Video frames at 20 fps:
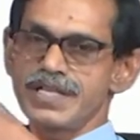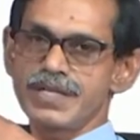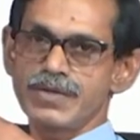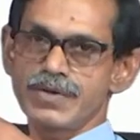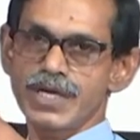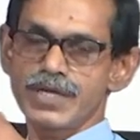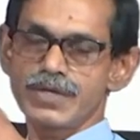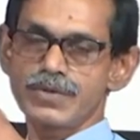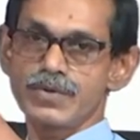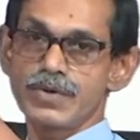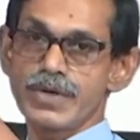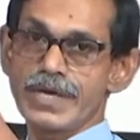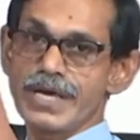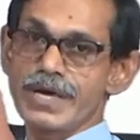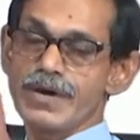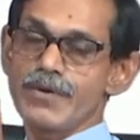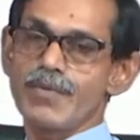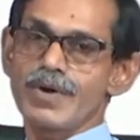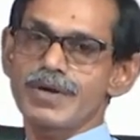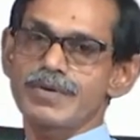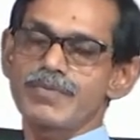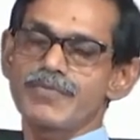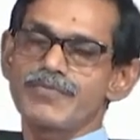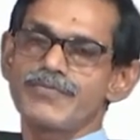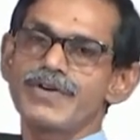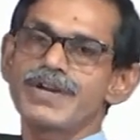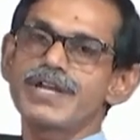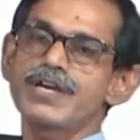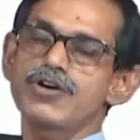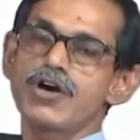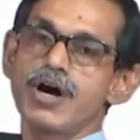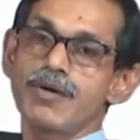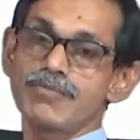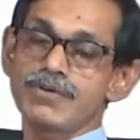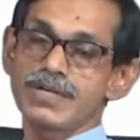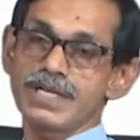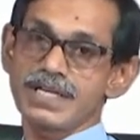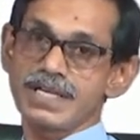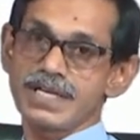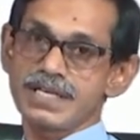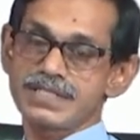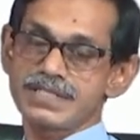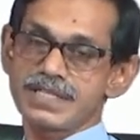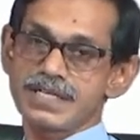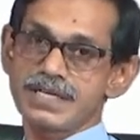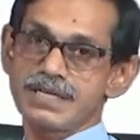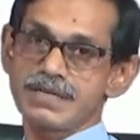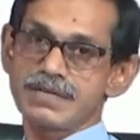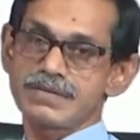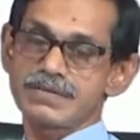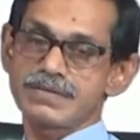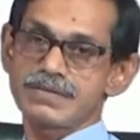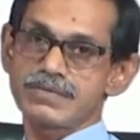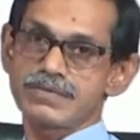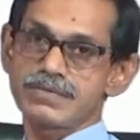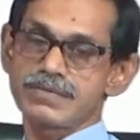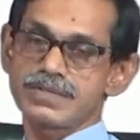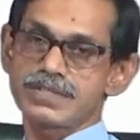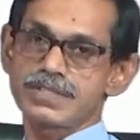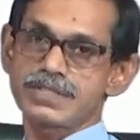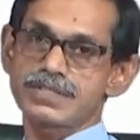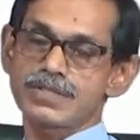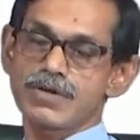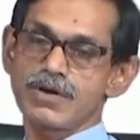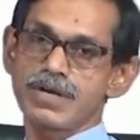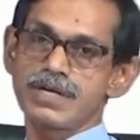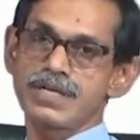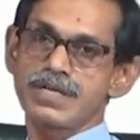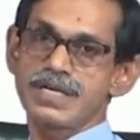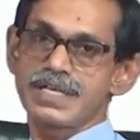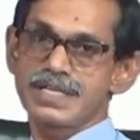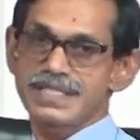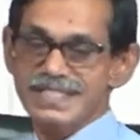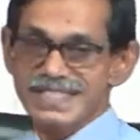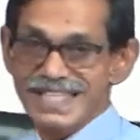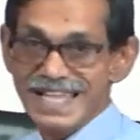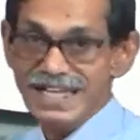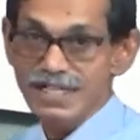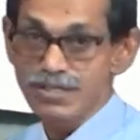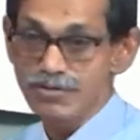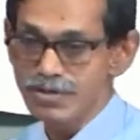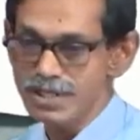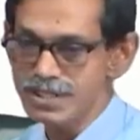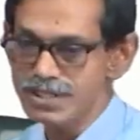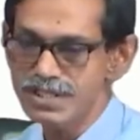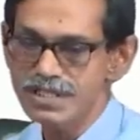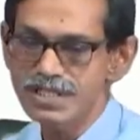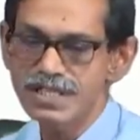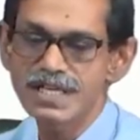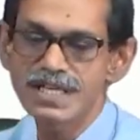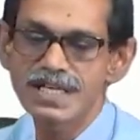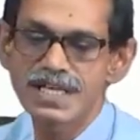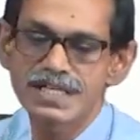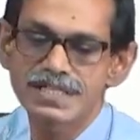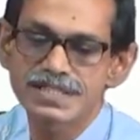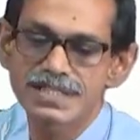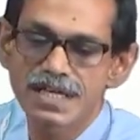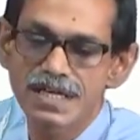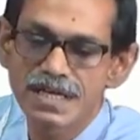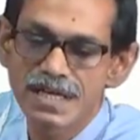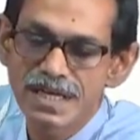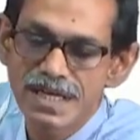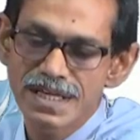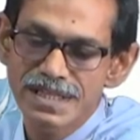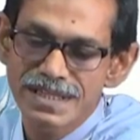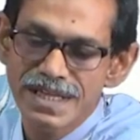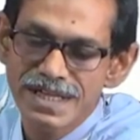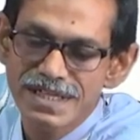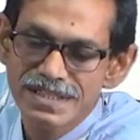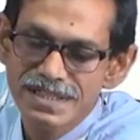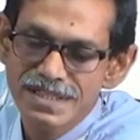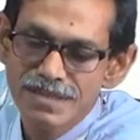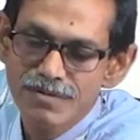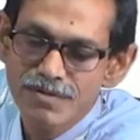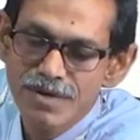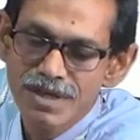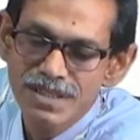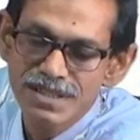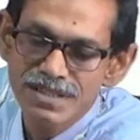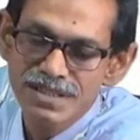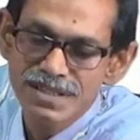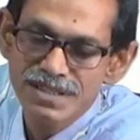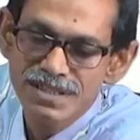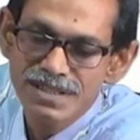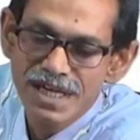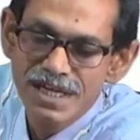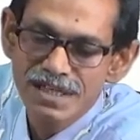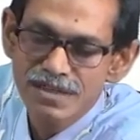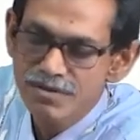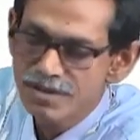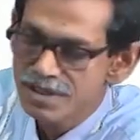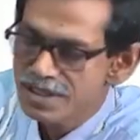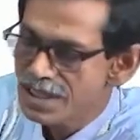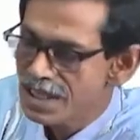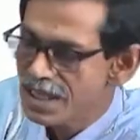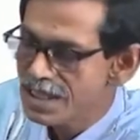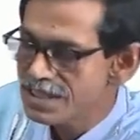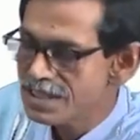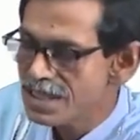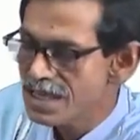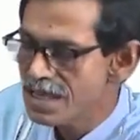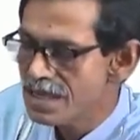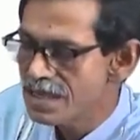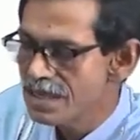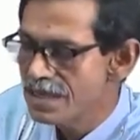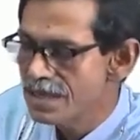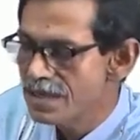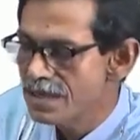then you can do. But very common ELISA which is called sandwich ELISA. That is what is this sandwich ELISA?